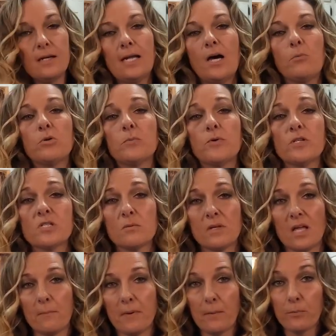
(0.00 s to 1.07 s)
Now I'm going to put some of
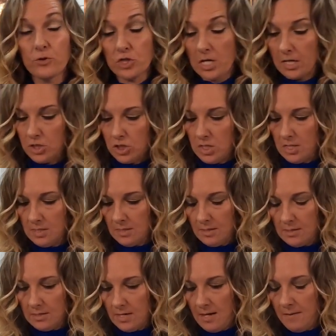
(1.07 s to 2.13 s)
that pepper jack cheese
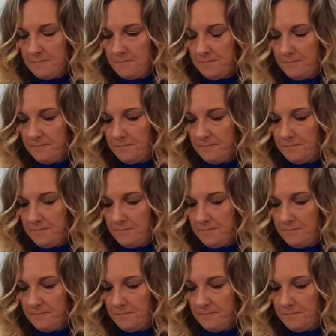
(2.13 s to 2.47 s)
on top.